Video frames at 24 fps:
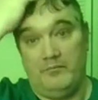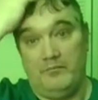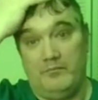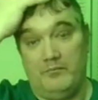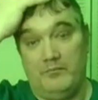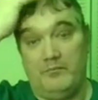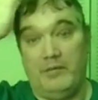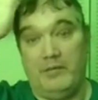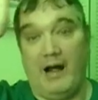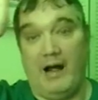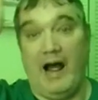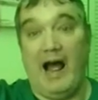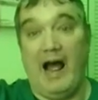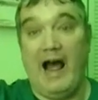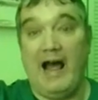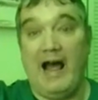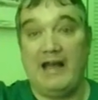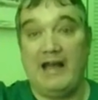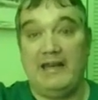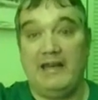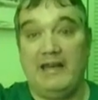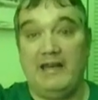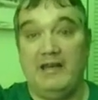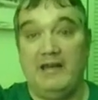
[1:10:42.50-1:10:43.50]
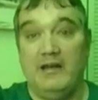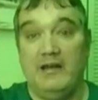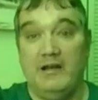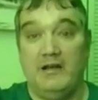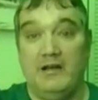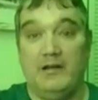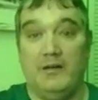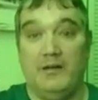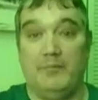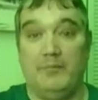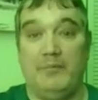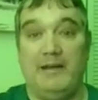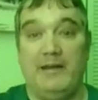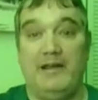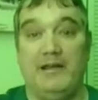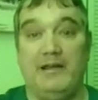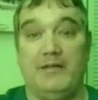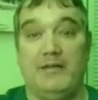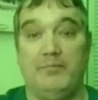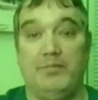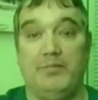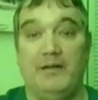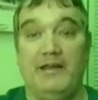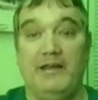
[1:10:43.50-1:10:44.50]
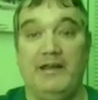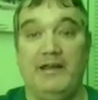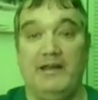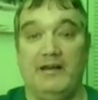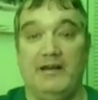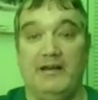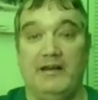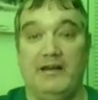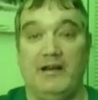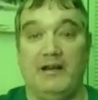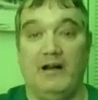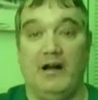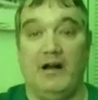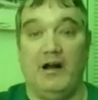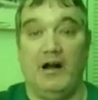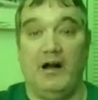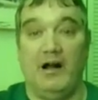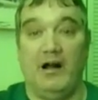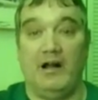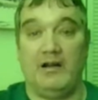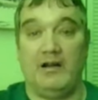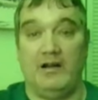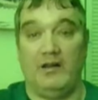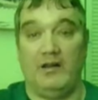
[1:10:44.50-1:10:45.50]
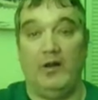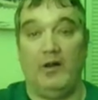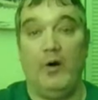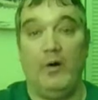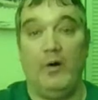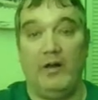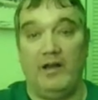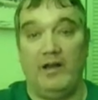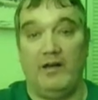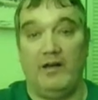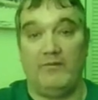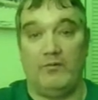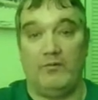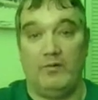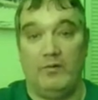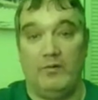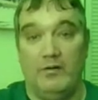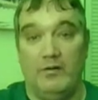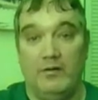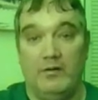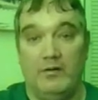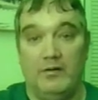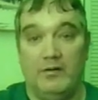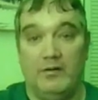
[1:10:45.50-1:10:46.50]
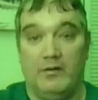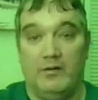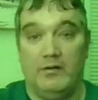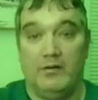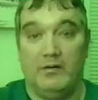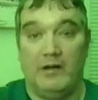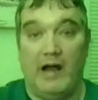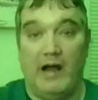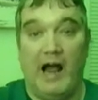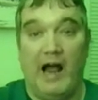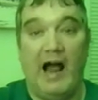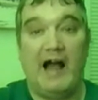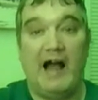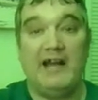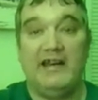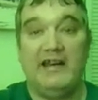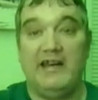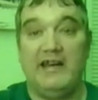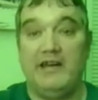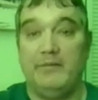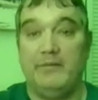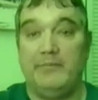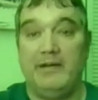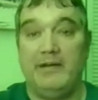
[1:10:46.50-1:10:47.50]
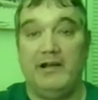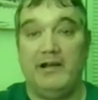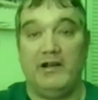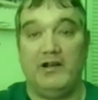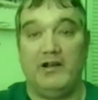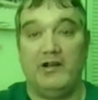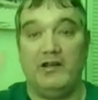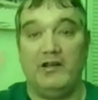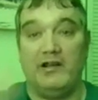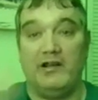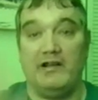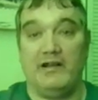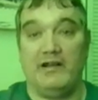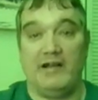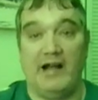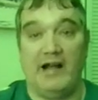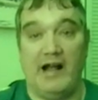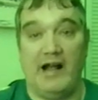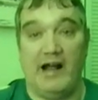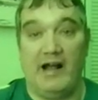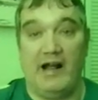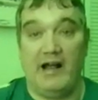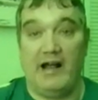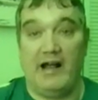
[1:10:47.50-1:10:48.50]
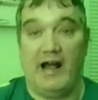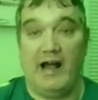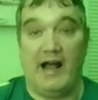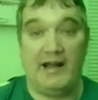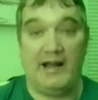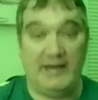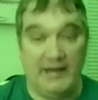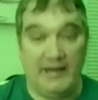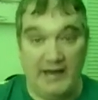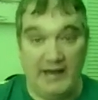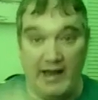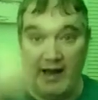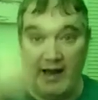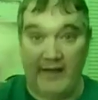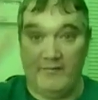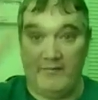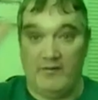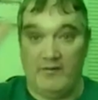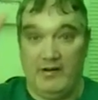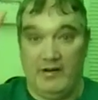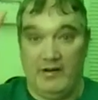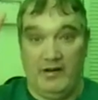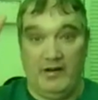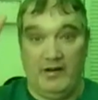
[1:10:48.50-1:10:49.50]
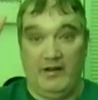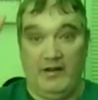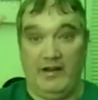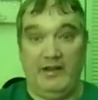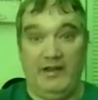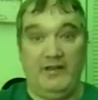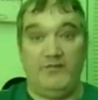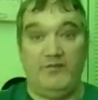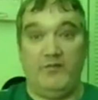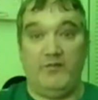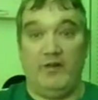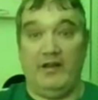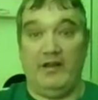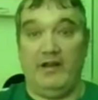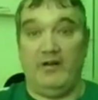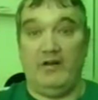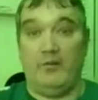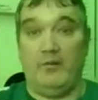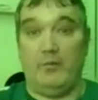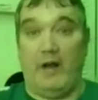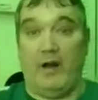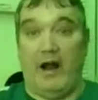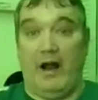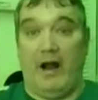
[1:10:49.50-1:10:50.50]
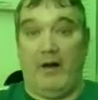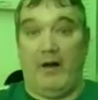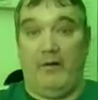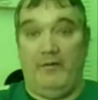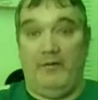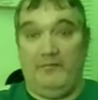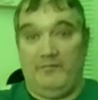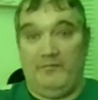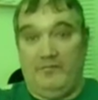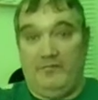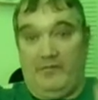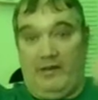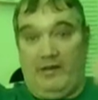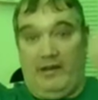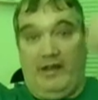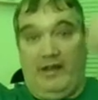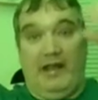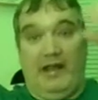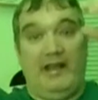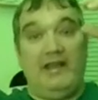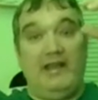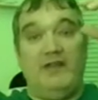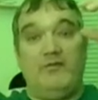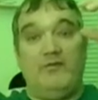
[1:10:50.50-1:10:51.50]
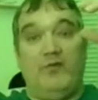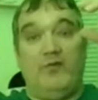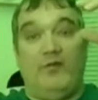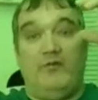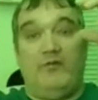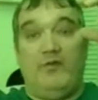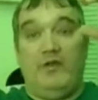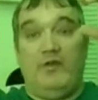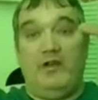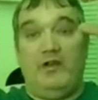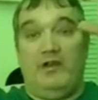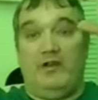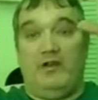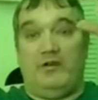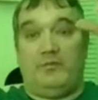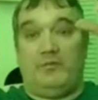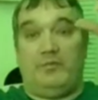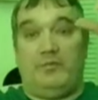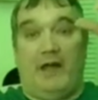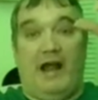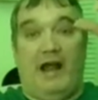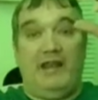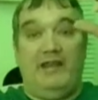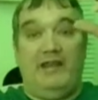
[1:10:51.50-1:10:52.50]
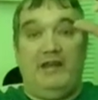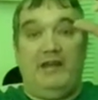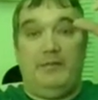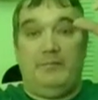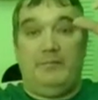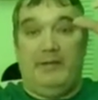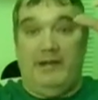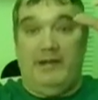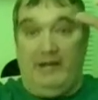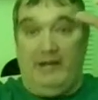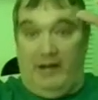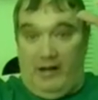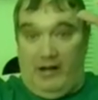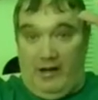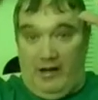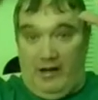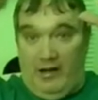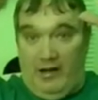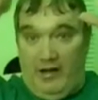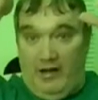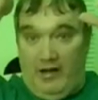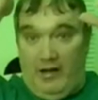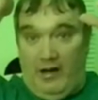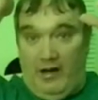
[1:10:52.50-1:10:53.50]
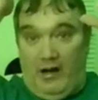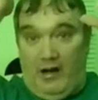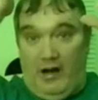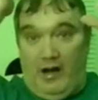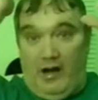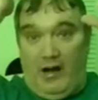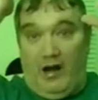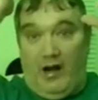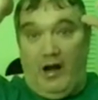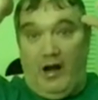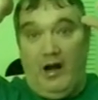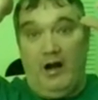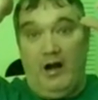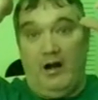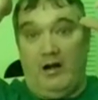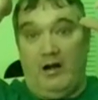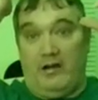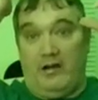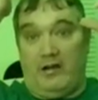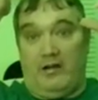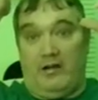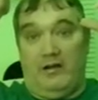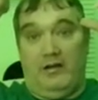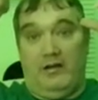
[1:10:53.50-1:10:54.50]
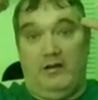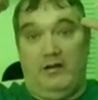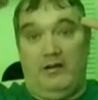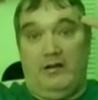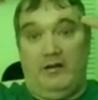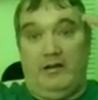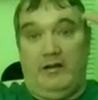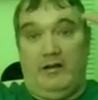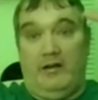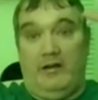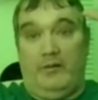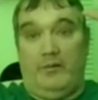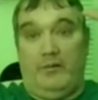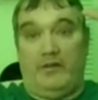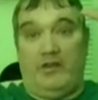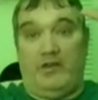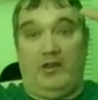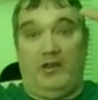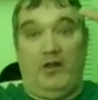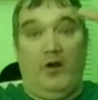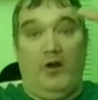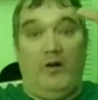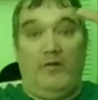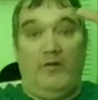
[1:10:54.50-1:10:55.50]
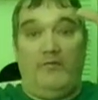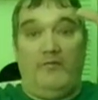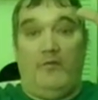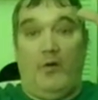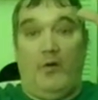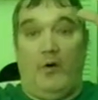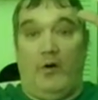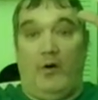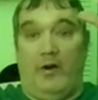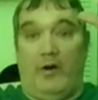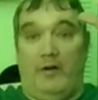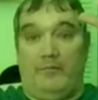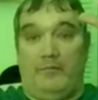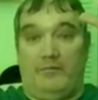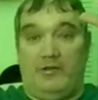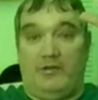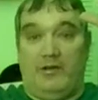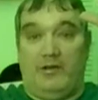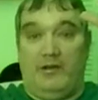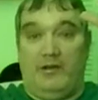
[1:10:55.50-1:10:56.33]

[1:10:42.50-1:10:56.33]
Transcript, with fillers: but I need to be complete on the lower level. I need to be a good looking guy. I need to have at least for a little while at least for a few years, but I need to be a hunk with the long forearms.